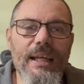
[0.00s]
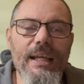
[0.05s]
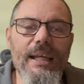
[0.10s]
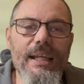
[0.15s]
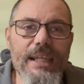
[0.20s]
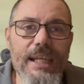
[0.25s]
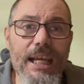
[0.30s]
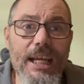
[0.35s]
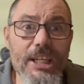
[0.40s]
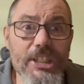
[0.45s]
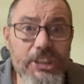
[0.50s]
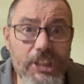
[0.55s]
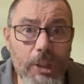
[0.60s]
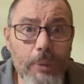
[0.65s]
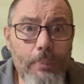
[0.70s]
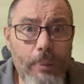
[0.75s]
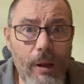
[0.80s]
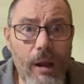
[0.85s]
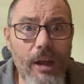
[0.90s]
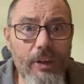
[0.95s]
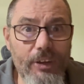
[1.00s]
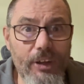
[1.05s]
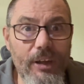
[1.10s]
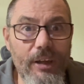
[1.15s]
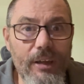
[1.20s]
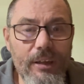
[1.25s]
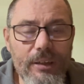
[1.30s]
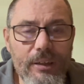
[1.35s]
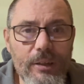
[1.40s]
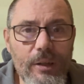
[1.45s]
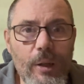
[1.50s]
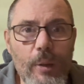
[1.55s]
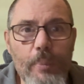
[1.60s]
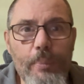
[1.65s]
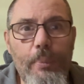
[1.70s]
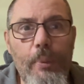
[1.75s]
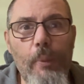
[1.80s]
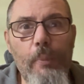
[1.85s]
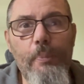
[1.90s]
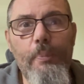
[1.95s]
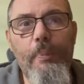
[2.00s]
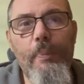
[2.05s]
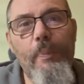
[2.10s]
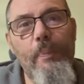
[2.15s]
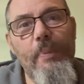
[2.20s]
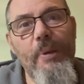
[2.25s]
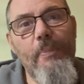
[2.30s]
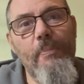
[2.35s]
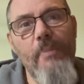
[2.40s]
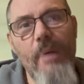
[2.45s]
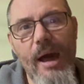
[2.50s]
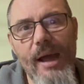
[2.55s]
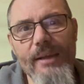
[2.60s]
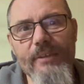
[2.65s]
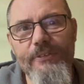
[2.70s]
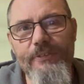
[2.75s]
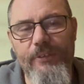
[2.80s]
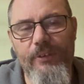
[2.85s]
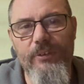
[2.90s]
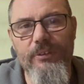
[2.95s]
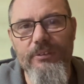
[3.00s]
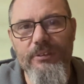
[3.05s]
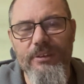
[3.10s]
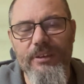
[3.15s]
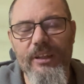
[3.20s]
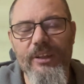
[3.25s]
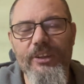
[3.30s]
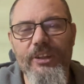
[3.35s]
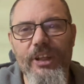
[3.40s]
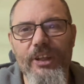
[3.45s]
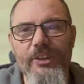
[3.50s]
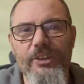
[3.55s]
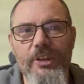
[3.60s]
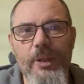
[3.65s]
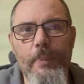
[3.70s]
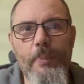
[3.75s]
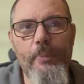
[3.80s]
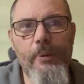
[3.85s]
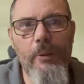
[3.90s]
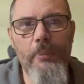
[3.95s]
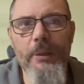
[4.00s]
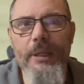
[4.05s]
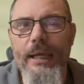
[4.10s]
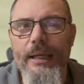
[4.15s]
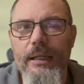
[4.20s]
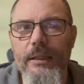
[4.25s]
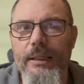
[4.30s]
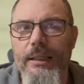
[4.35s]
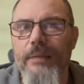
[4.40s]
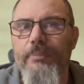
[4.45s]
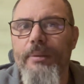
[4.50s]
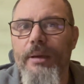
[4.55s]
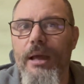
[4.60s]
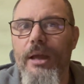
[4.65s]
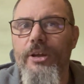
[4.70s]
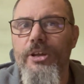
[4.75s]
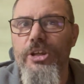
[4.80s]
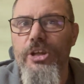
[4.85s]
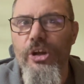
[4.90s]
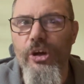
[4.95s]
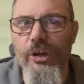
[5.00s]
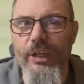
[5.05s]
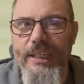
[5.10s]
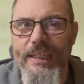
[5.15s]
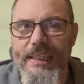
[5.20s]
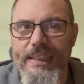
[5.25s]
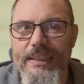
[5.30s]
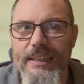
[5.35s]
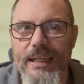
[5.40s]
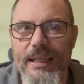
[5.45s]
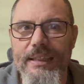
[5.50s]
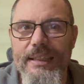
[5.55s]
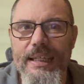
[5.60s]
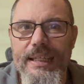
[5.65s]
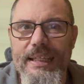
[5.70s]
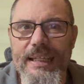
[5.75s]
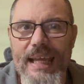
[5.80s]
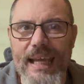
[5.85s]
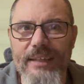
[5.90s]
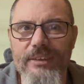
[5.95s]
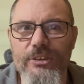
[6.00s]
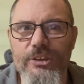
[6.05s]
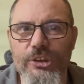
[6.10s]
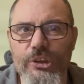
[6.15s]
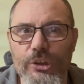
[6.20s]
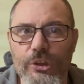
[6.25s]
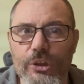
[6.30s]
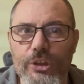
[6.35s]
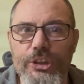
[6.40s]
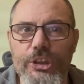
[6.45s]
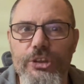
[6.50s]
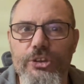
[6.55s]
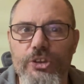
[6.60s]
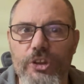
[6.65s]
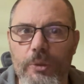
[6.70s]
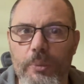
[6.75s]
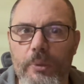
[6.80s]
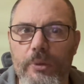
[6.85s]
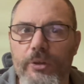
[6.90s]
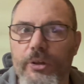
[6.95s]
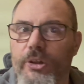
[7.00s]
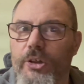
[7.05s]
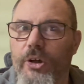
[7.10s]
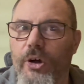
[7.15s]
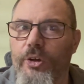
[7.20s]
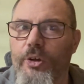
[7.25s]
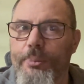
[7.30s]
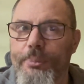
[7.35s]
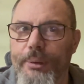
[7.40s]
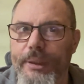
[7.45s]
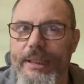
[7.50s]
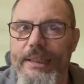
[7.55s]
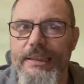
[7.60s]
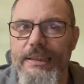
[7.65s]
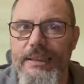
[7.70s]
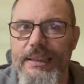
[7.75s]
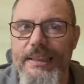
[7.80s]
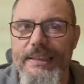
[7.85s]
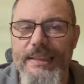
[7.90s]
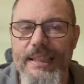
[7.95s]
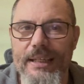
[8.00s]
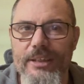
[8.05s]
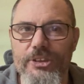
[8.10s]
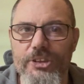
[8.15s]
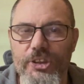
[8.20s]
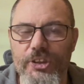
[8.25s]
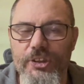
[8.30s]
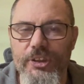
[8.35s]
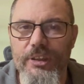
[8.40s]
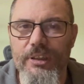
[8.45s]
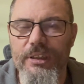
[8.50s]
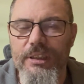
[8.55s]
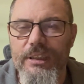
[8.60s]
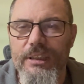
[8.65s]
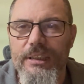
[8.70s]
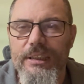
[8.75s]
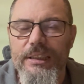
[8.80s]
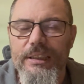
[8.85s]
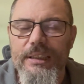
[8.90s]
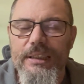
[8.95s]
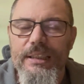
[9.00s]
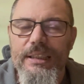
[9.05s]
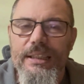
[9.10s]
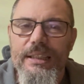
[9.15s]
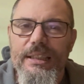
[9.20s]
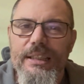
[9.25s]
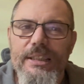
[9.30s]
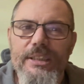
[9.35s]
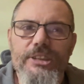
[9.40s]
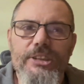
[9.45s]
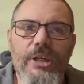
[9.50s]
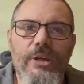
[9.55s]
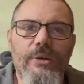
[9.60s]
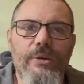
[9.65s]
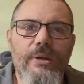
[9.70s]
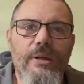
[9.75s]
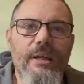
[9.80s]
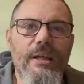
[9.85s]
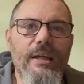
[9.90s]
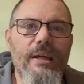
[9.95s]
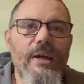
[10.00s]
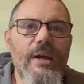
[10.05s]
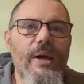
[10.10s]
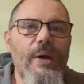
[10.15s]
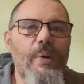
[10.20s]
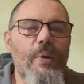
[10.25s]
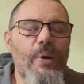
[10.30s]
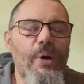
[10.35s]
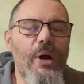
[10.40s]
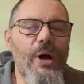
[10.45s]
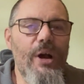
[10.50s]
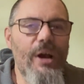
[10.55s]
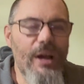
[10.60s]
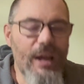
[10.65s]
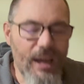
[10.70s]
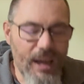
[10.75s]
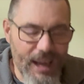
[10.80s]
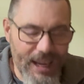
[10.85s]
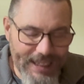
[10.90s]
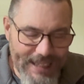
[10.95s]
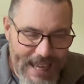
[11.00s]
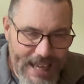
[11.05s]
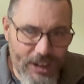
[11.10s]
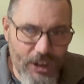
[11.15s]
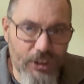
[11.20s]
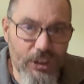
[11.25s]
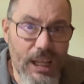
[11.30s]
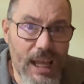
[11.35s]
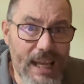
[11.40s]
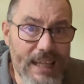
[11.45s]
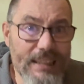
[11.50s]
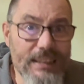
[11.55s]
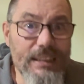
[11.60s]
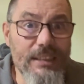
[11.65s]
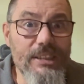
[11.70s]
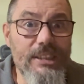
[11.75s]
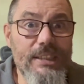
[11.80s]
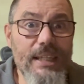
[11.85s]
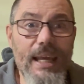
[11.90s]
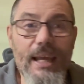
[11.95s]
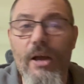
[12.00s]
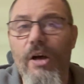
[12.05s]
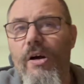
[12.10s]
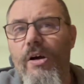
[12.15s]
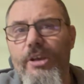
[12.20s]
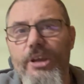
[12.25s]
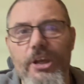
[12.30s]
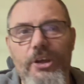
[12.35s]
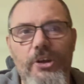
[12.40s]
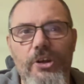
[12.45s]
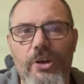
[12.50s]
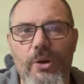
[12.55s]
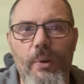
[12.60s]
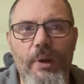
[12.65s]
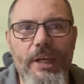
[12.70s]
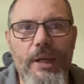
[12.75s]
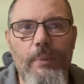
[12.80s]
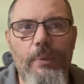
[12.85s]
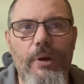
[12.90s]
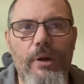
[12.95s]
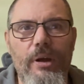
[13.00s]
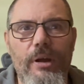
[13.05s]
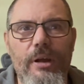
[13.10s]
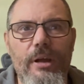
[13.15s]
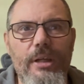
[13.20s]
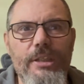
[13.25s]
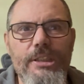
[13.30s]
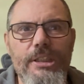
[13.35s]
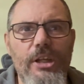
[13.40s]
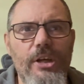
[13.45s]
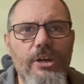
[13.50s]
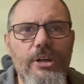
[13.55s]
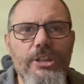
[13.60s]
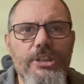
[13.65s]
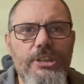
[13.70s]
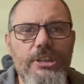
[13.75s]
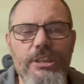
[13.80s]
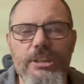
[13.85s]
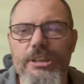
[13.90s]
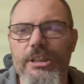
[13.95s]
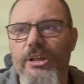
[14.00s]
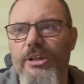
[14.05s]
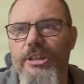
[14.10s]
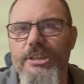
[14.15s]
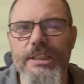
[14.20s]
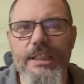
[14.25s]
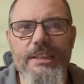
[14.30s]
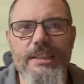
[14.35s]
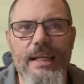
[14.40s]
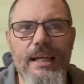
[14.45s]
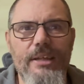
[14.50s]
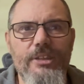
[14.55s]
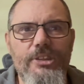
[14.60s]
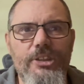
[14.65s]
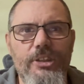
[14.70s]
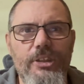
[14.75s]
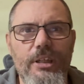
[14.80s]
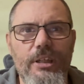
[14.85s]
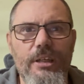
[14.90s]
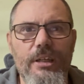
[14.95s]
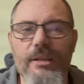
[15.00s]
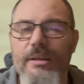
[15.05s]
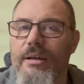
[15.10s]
You can still park there, but be mindful that they probably get a little bit annoyed and they can cause you trouble. They'll call the police and this, that and the other. So Again, online they'll say, oh, you can go anywhere as long as this happens, so that